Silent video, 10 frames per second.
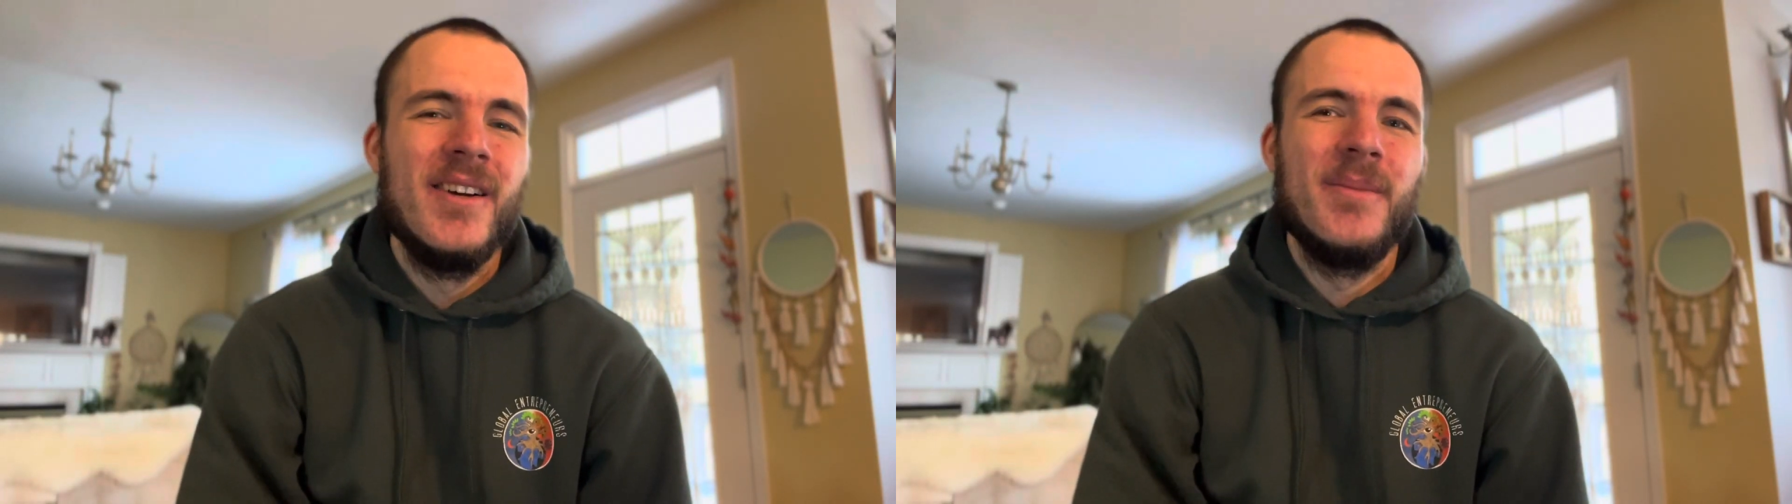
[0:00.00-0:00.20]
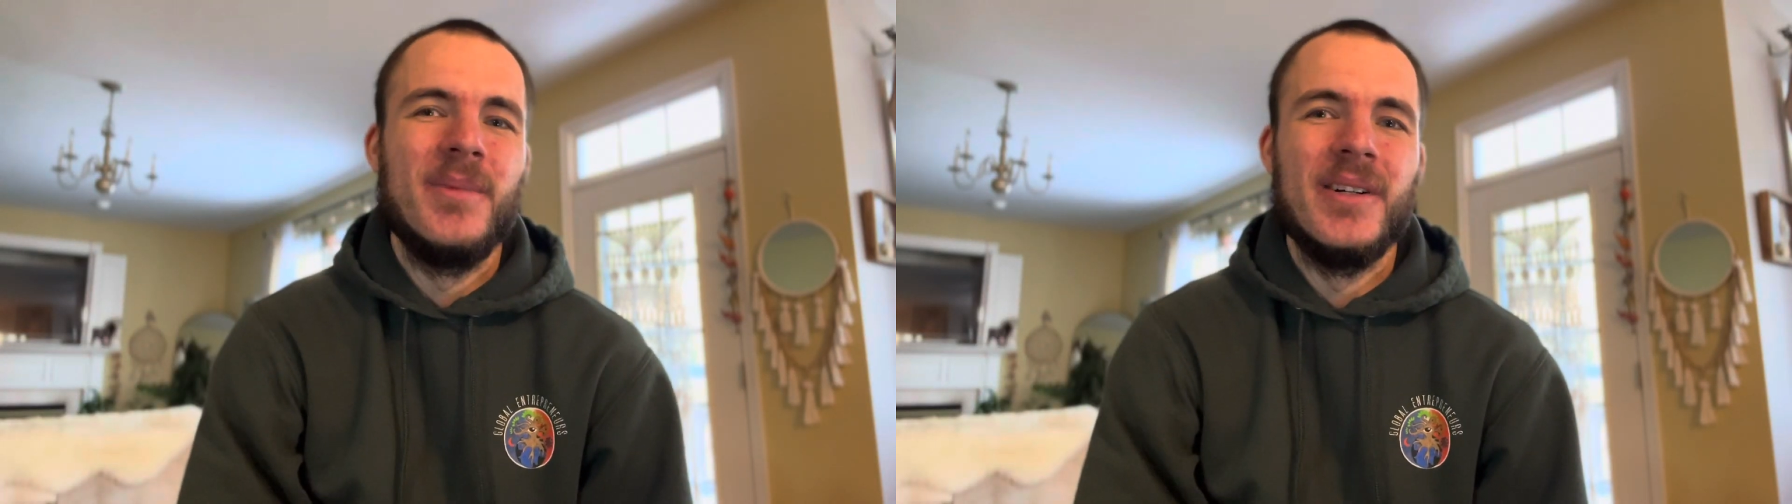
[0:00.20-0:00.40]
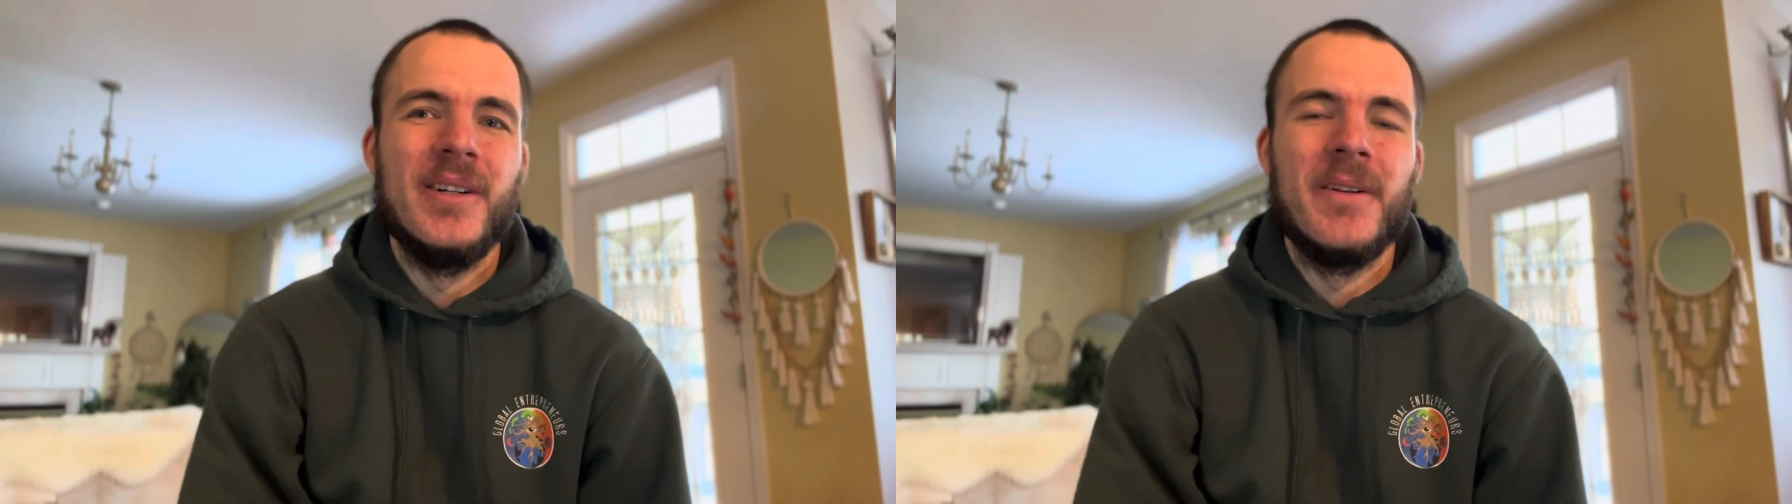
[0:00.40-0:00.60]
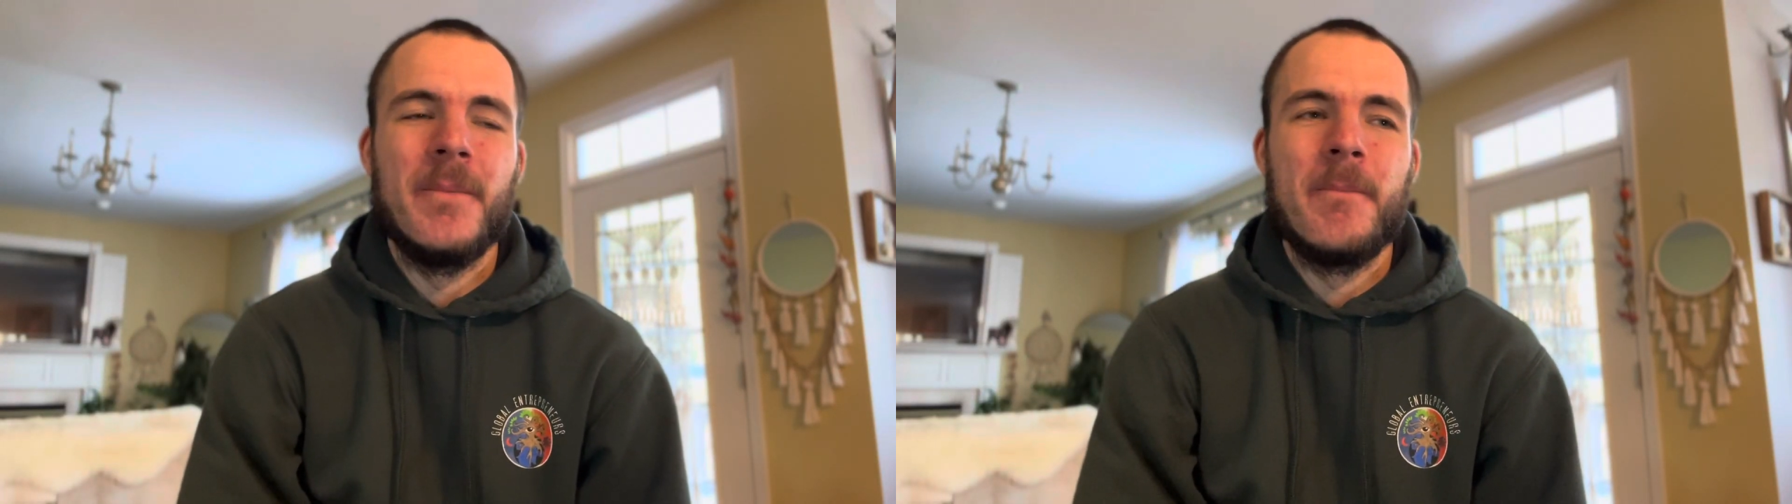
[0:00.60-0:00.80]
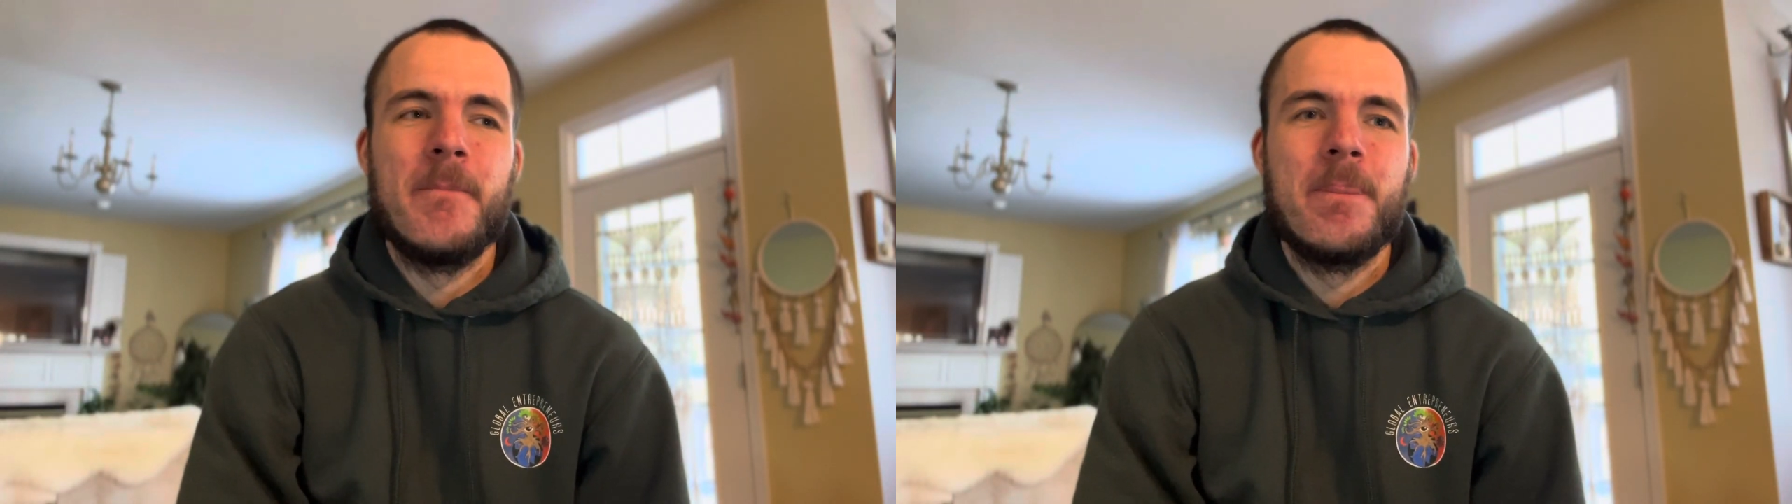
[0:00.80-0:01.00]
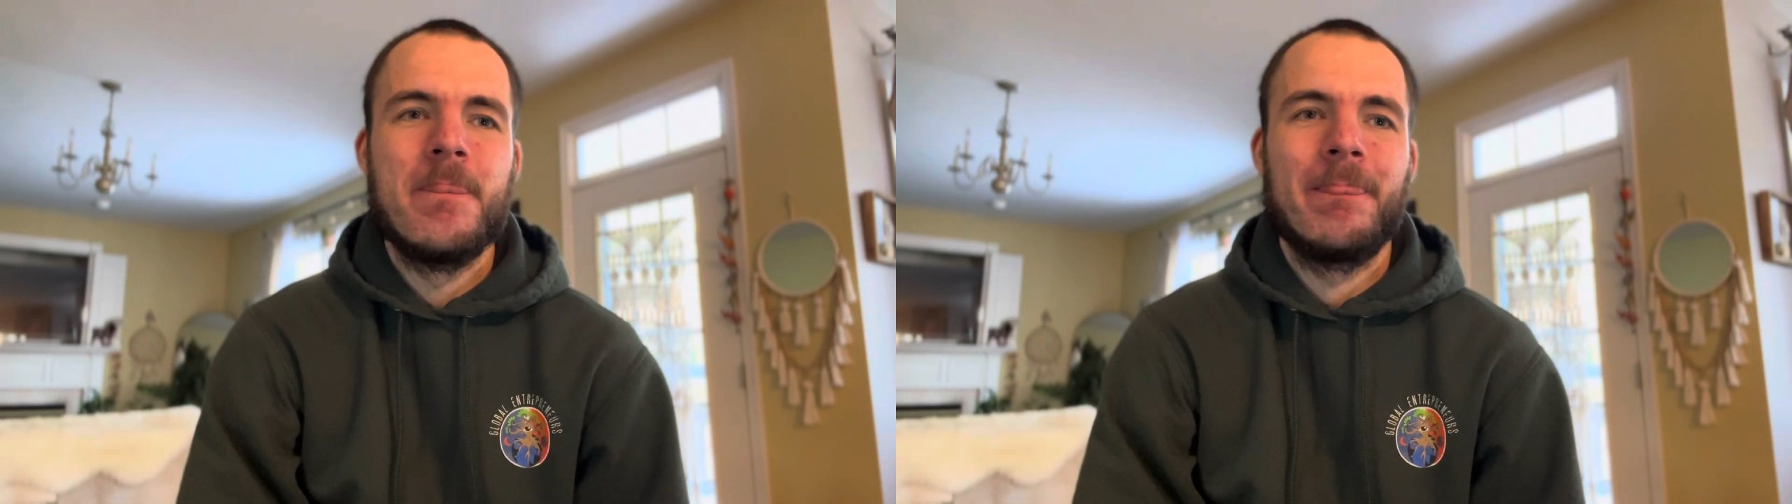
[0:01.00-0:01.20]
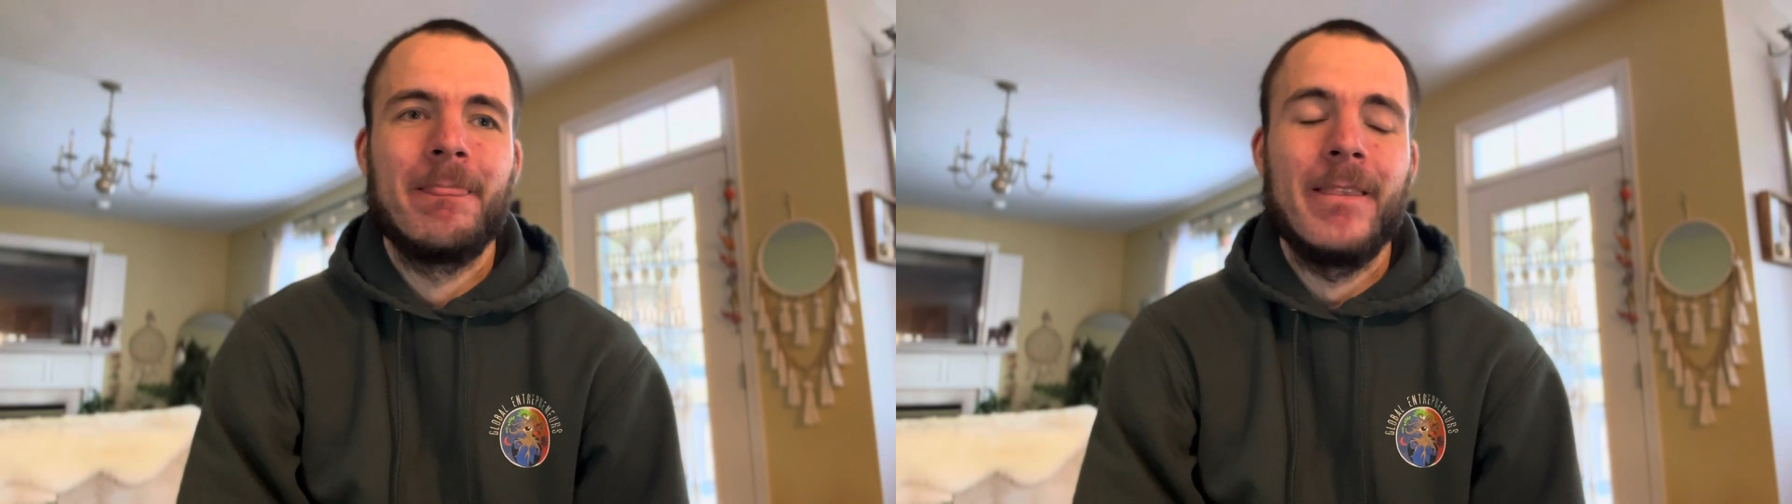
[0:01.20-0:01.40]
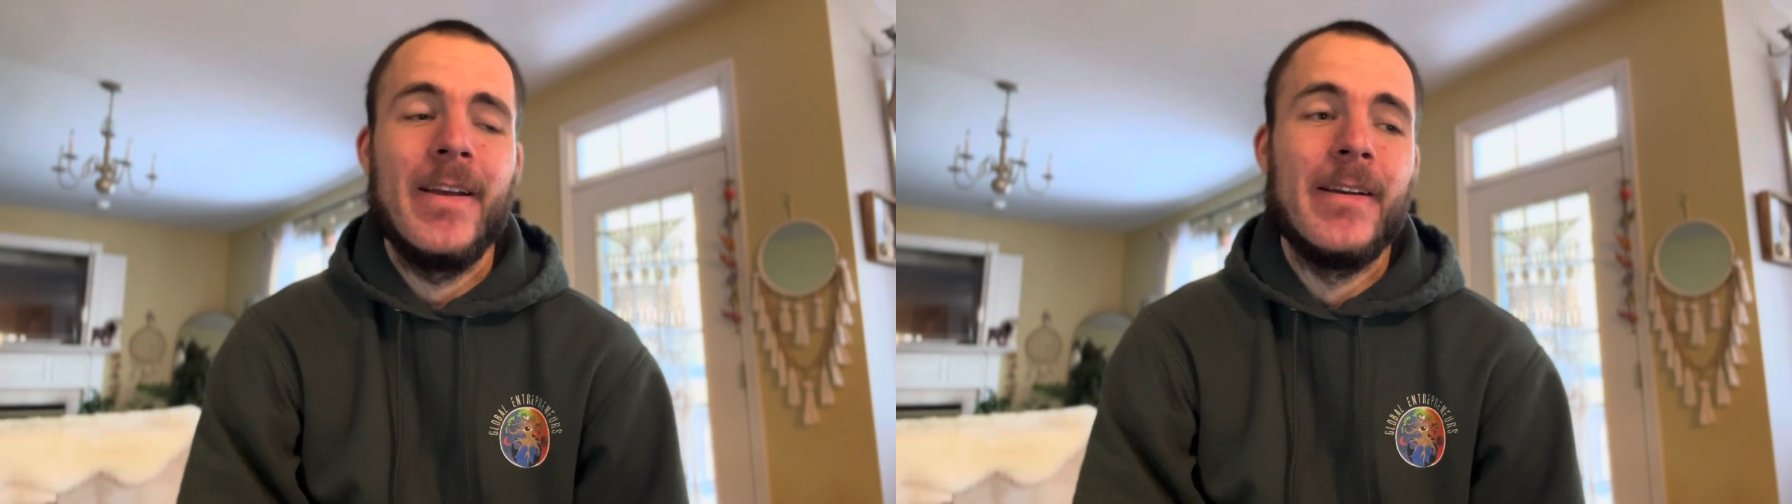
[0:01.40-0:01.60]
But,
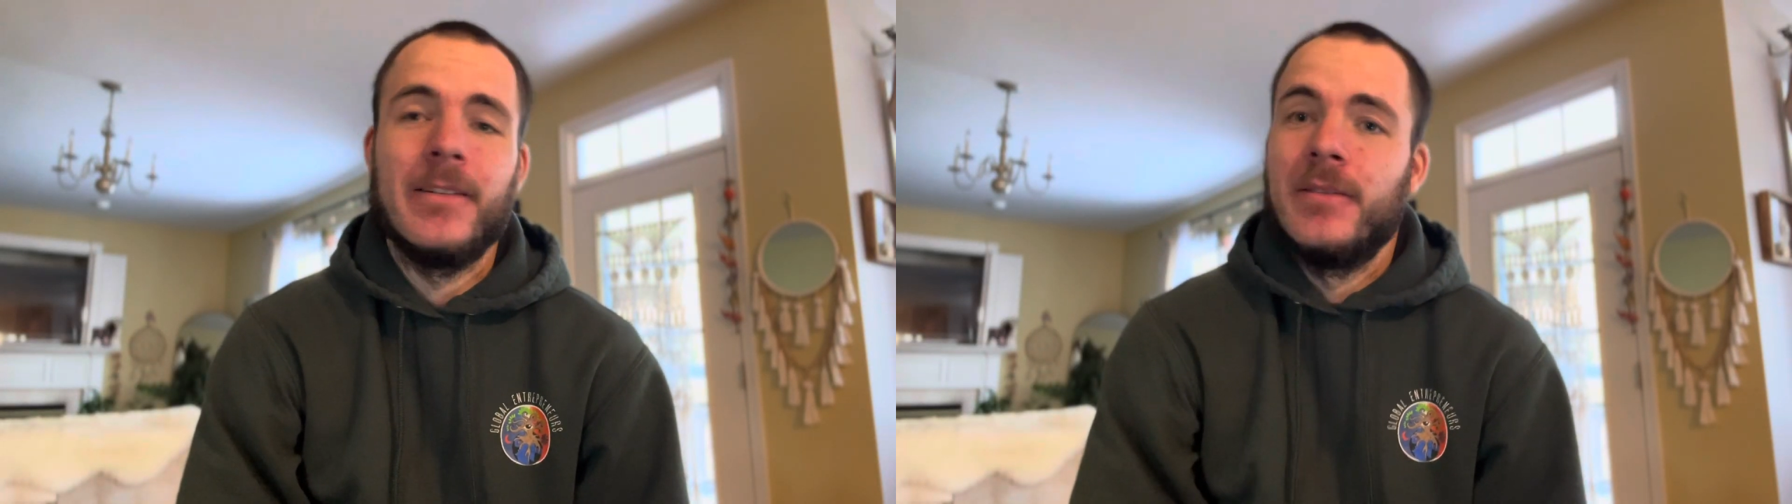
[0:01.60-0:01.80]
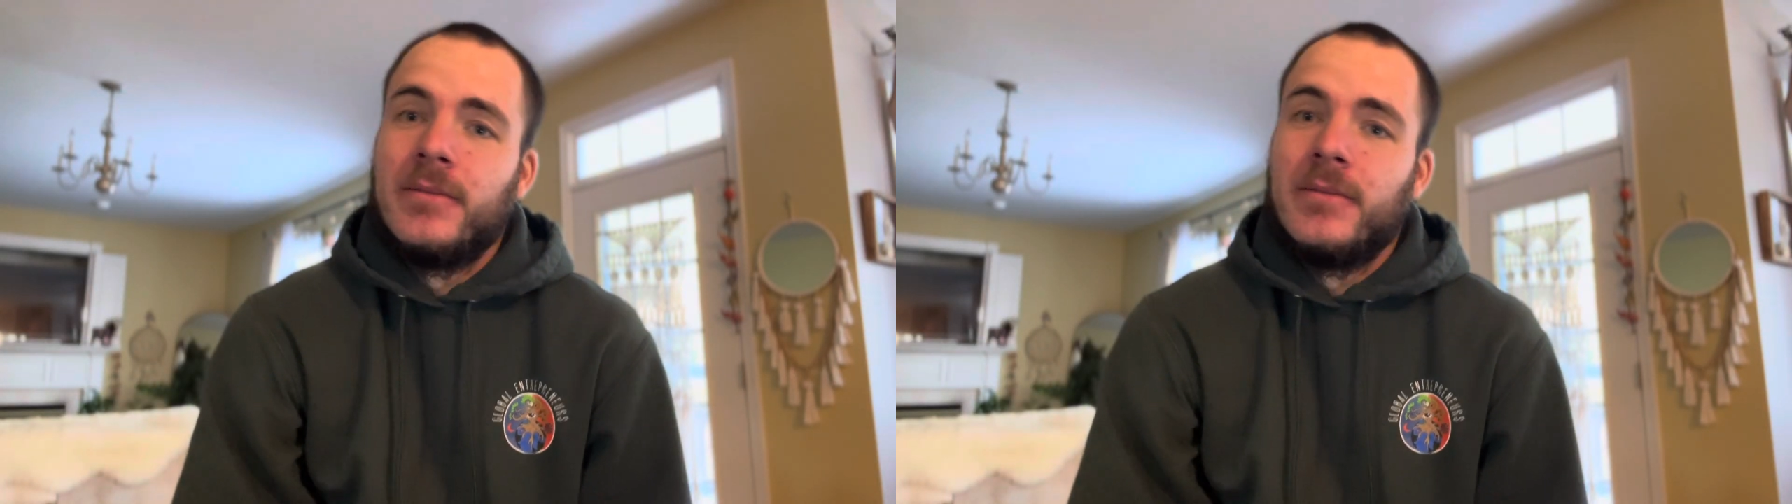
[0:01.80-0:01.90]
hey,